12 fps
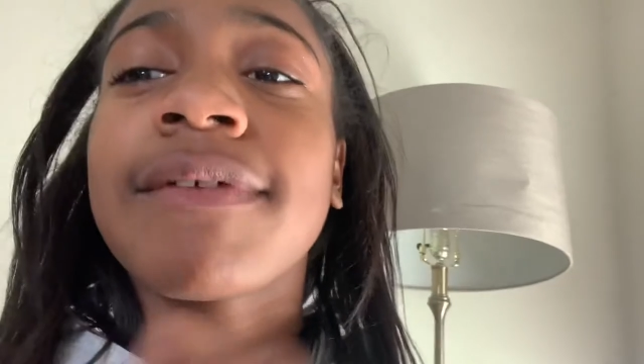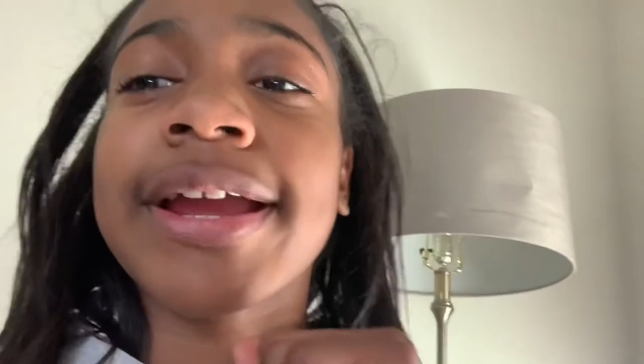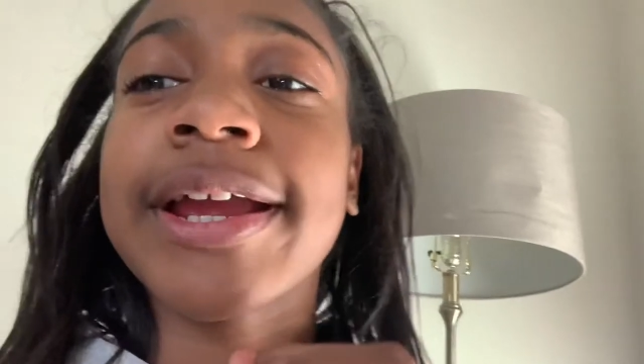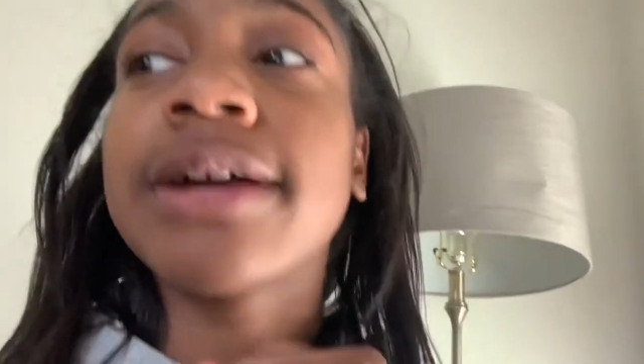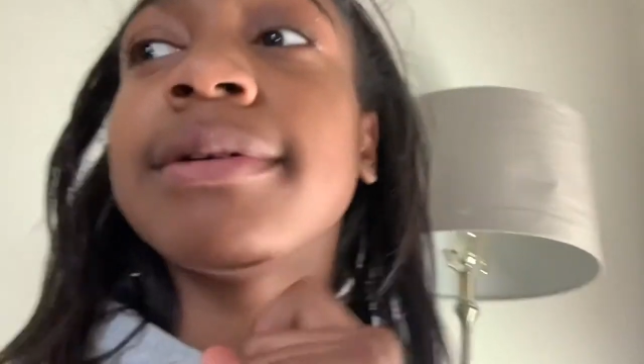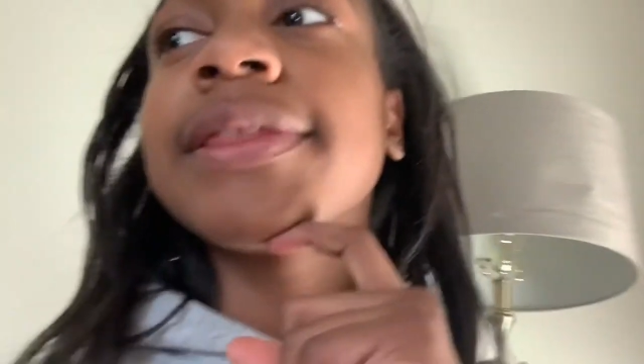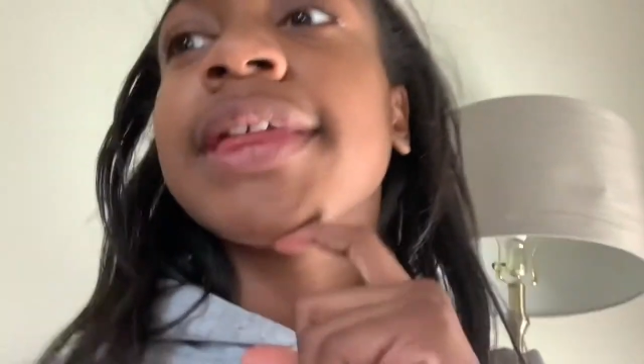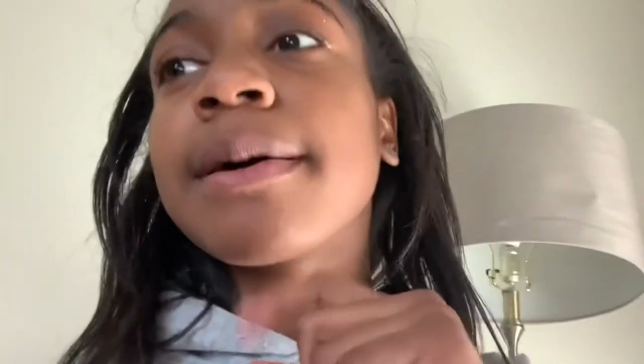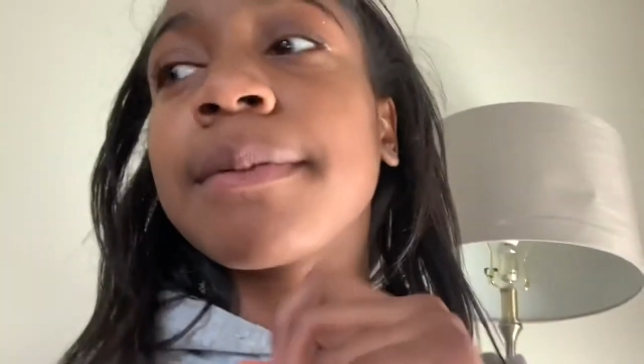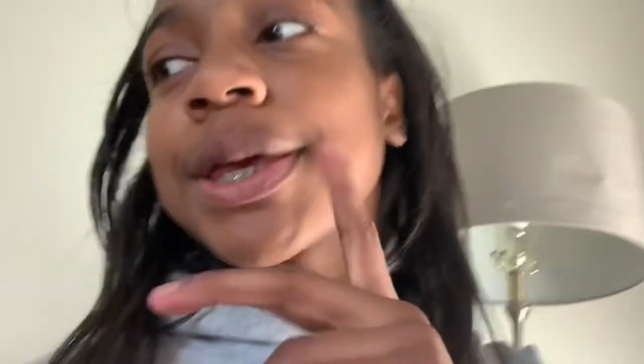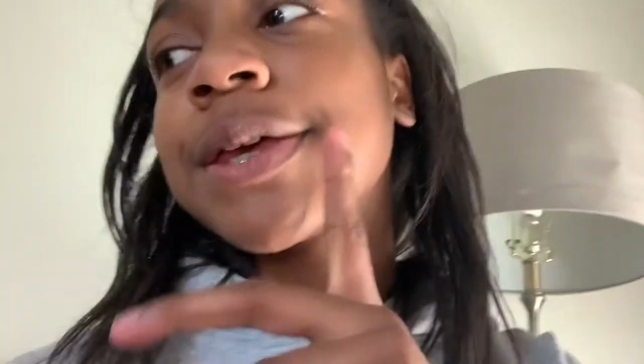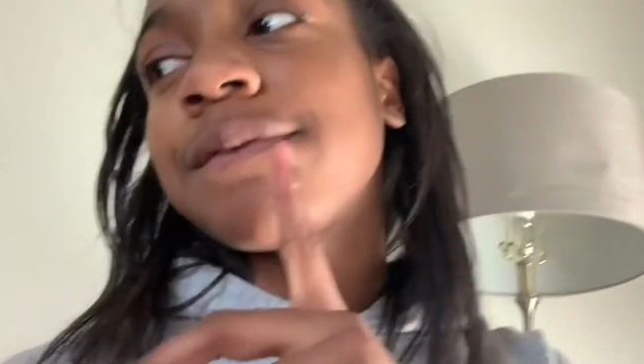right here, but I think
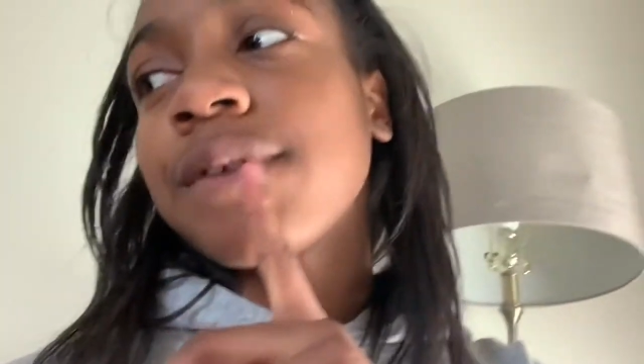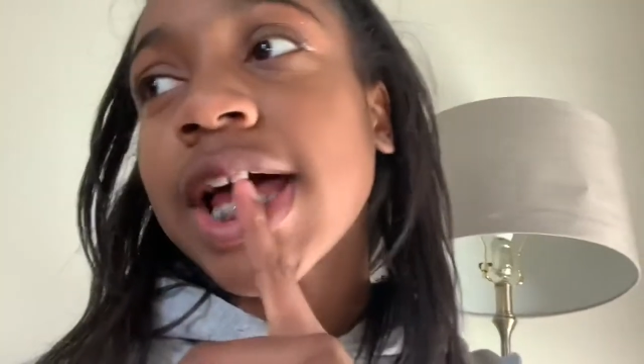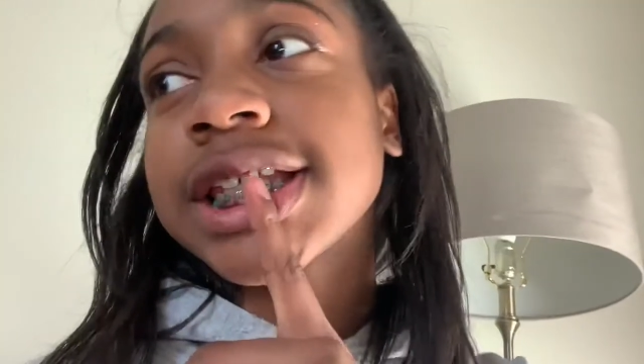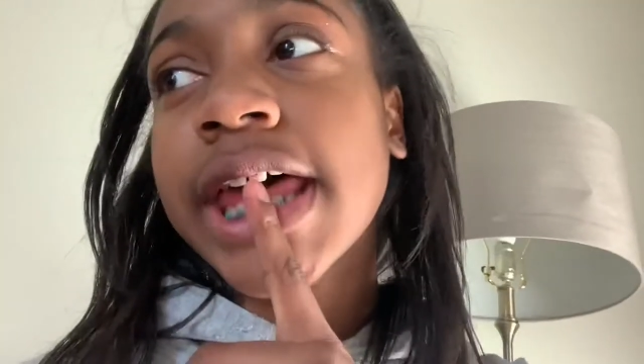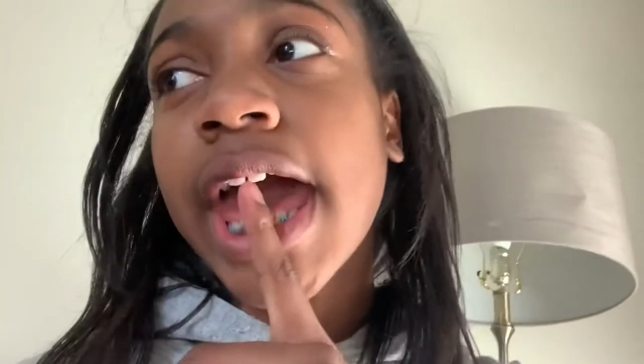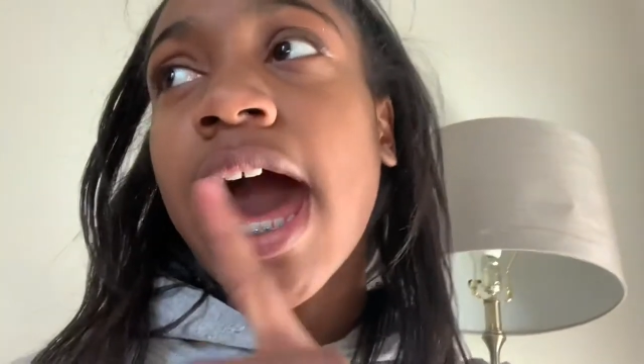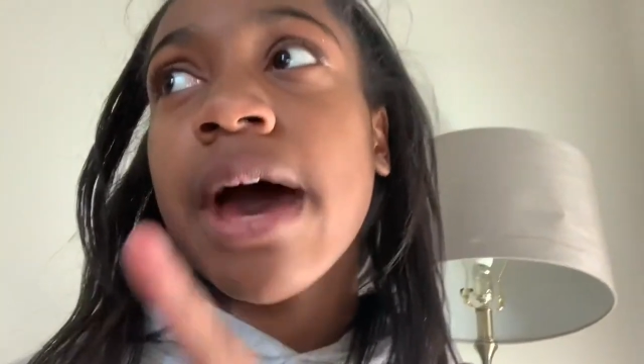I'm gonna give you guys like